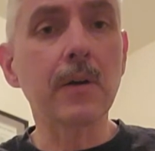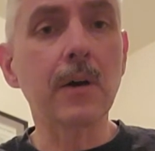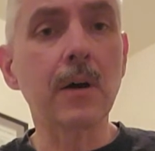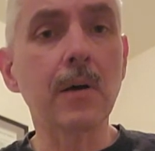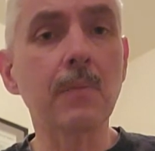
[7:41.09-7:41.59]

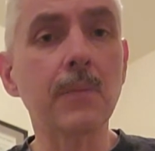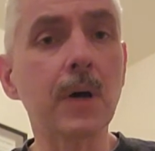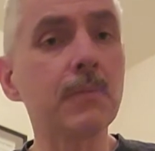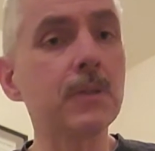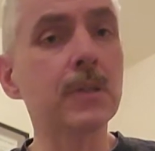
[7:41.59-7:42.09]

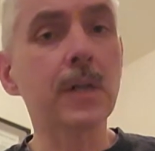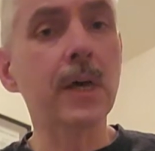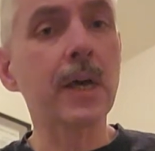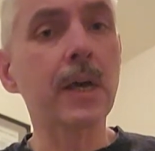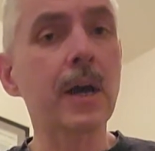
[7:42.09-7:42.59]
I'm just
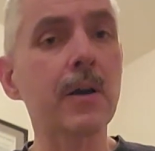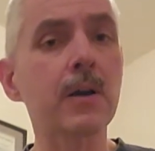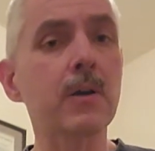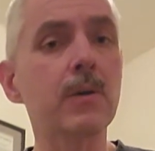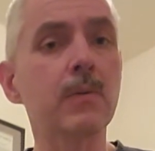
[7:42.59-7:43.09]
laying out
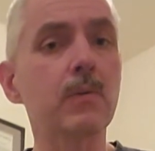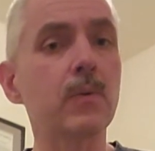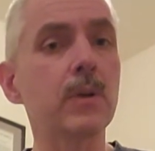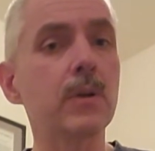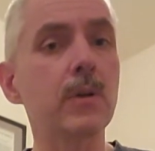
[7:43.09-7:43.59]

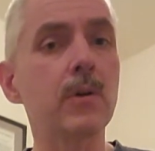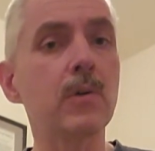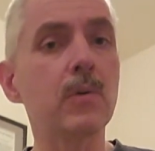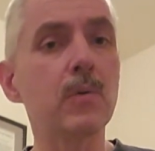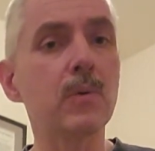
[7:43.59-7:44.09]
with you.